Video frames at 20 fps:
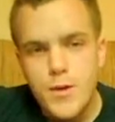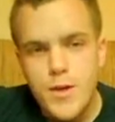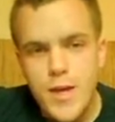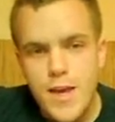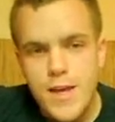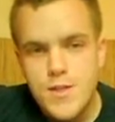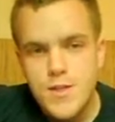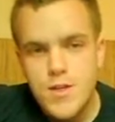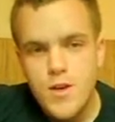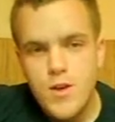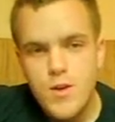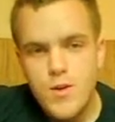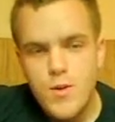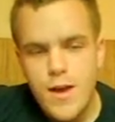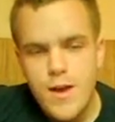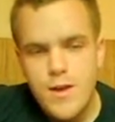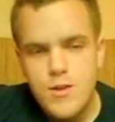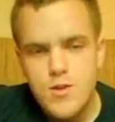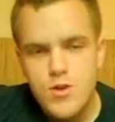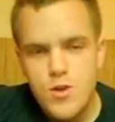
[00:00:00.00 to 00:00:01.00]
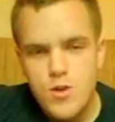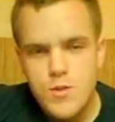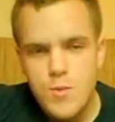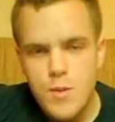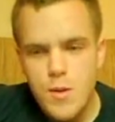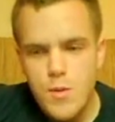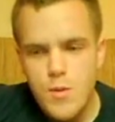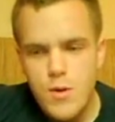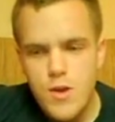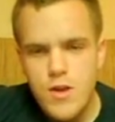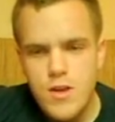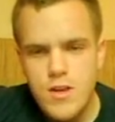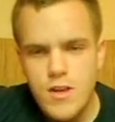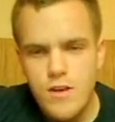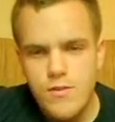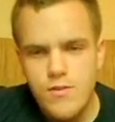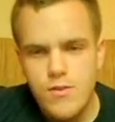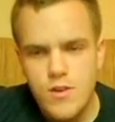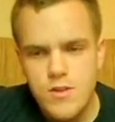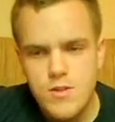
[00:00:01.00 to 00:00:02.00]
Okay, so true to my
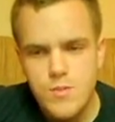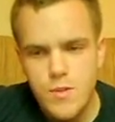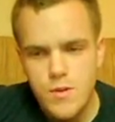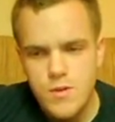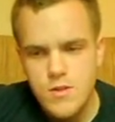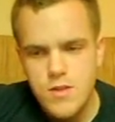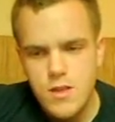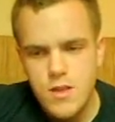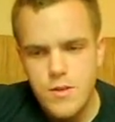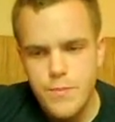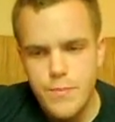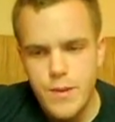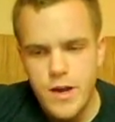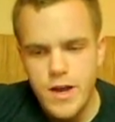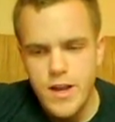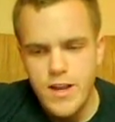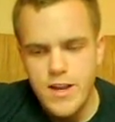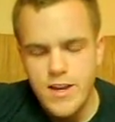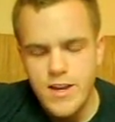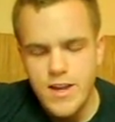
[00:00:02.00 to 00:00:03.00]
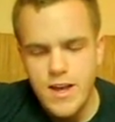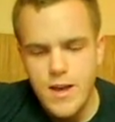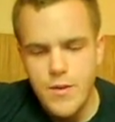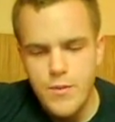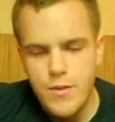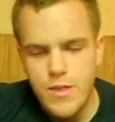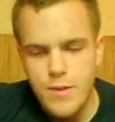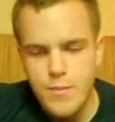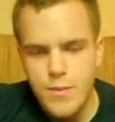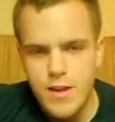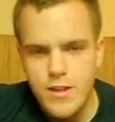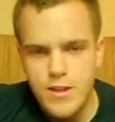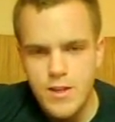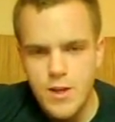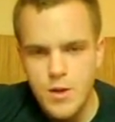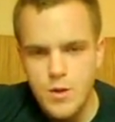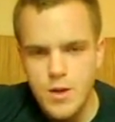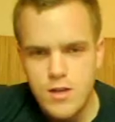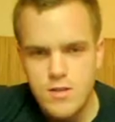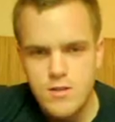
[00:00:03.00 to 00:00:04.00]
word, after I spoke to the band when they played
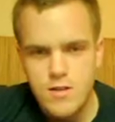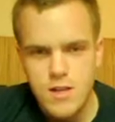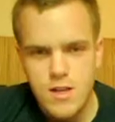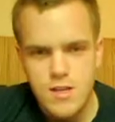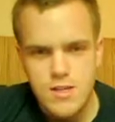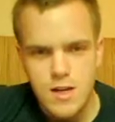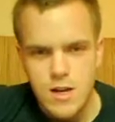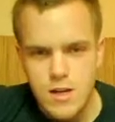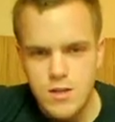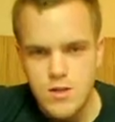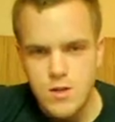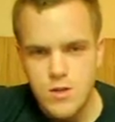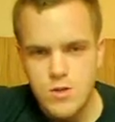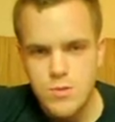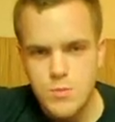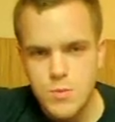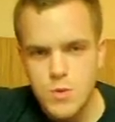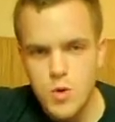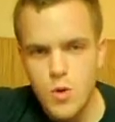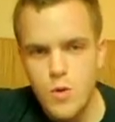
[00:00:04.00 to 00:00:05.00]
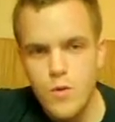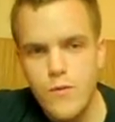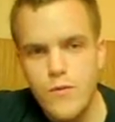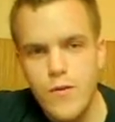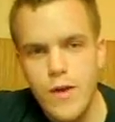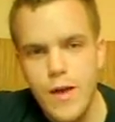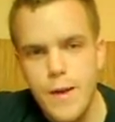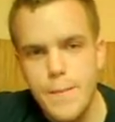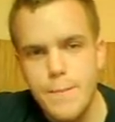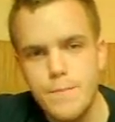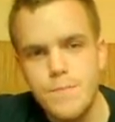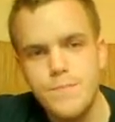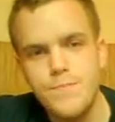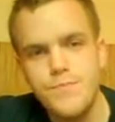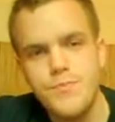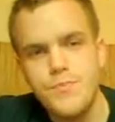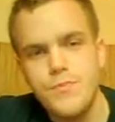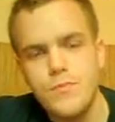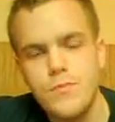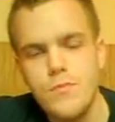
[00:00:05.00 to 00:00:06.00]
in Newcastle, I said I'd do some sort
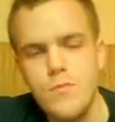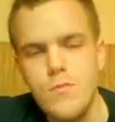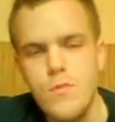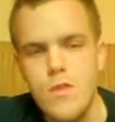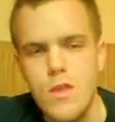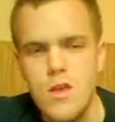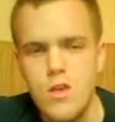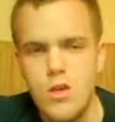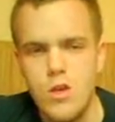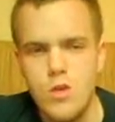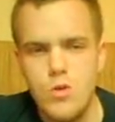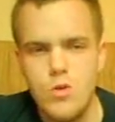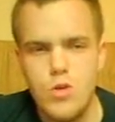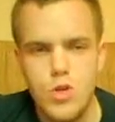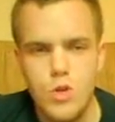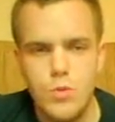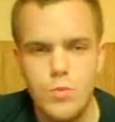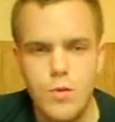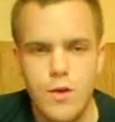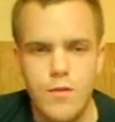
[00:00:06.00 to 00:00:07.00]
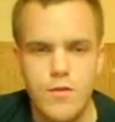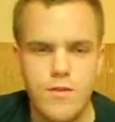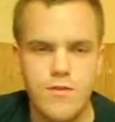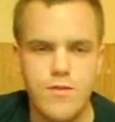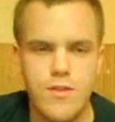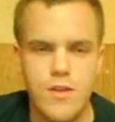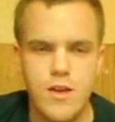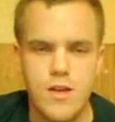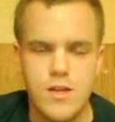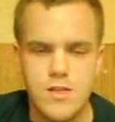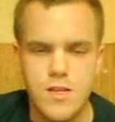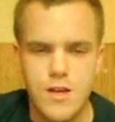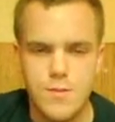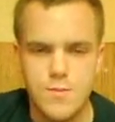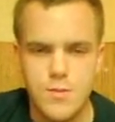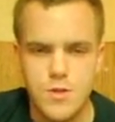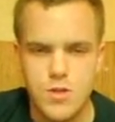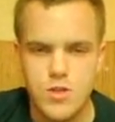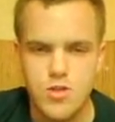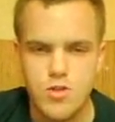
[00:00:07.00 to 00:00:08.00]
of YouTube cover of 13
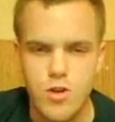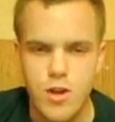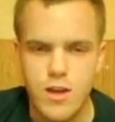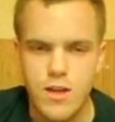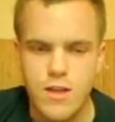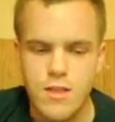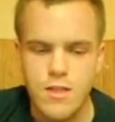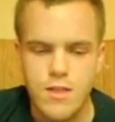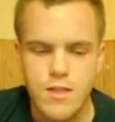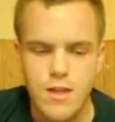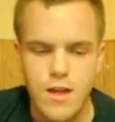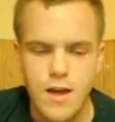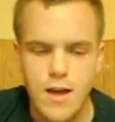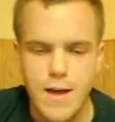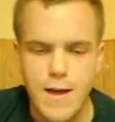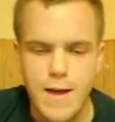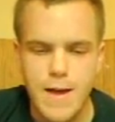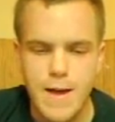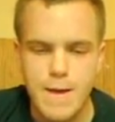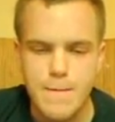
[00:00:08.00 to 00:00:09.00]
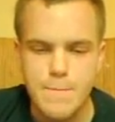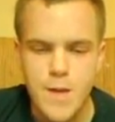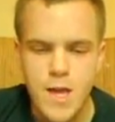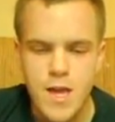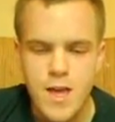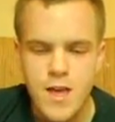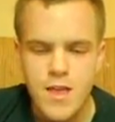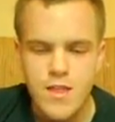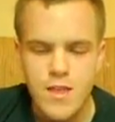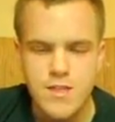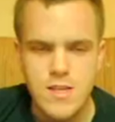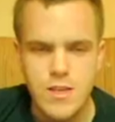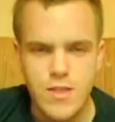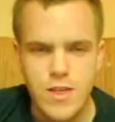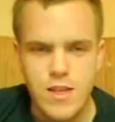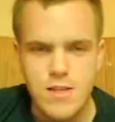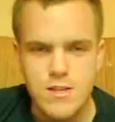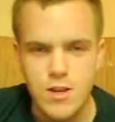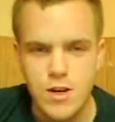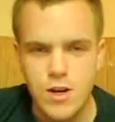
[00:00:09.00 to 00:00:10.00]
times strength. They
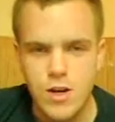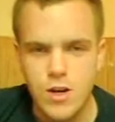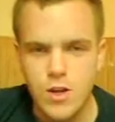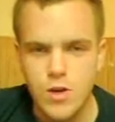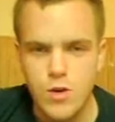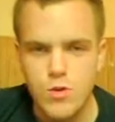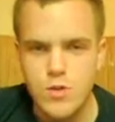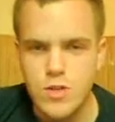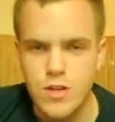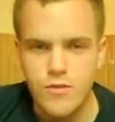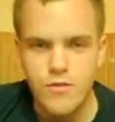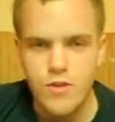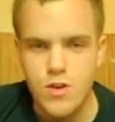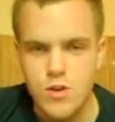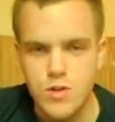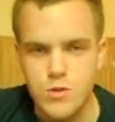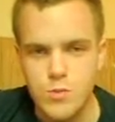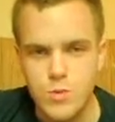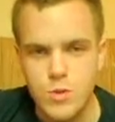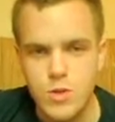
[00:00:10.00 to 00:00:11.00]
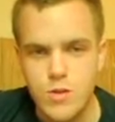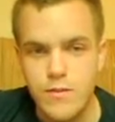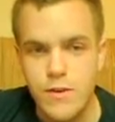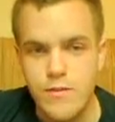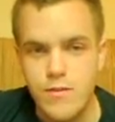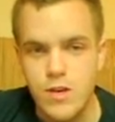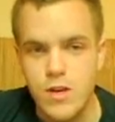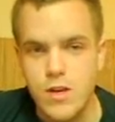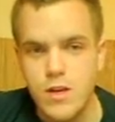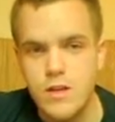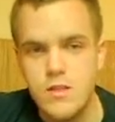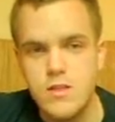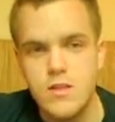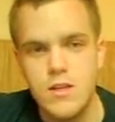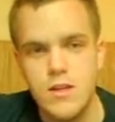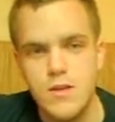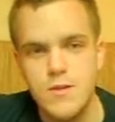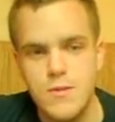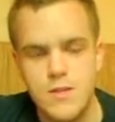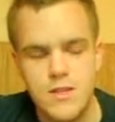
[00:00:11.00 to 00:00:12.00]
said they'd done an acoustic version, which I've never heard,
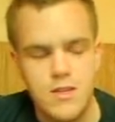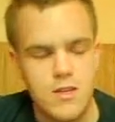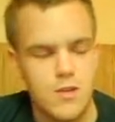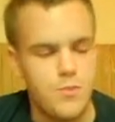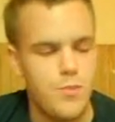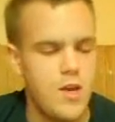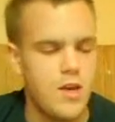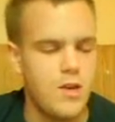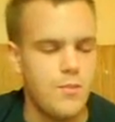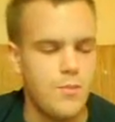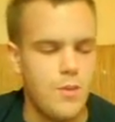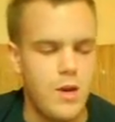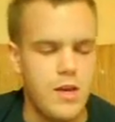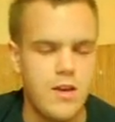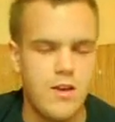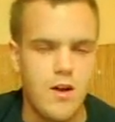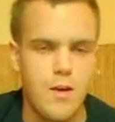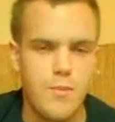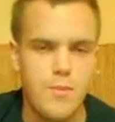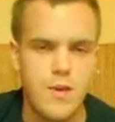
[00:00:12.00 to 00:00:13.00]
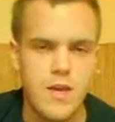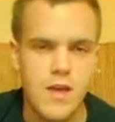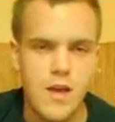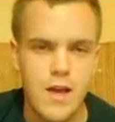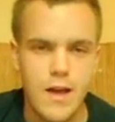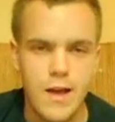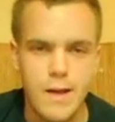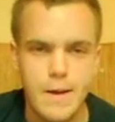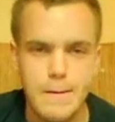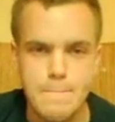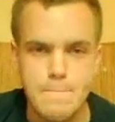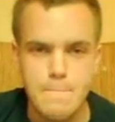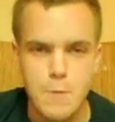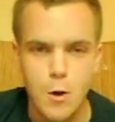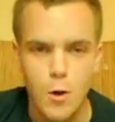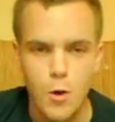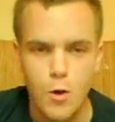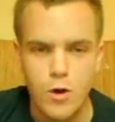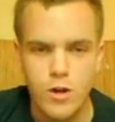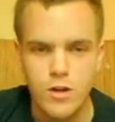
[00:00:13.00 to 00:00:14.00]
so this could be a complete copy,
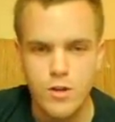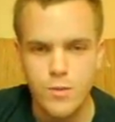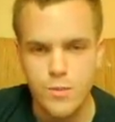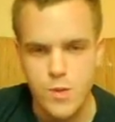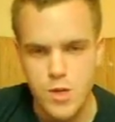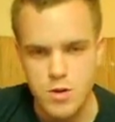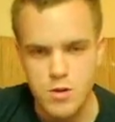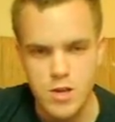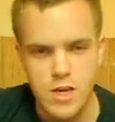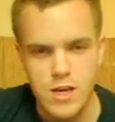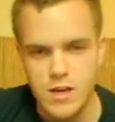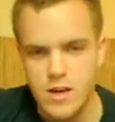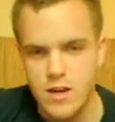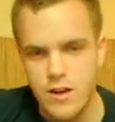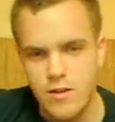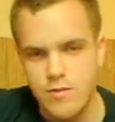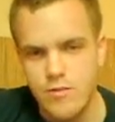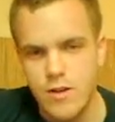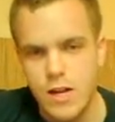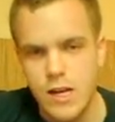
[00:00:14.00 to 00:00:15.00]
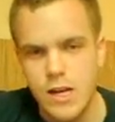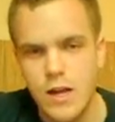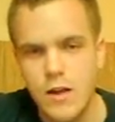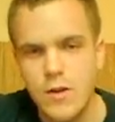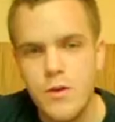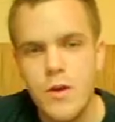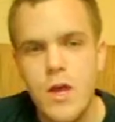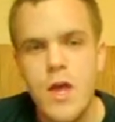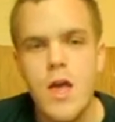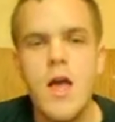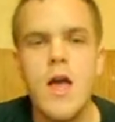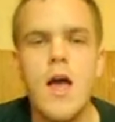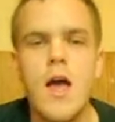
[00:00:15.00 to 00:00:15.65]
or it could be unique, I don't really know.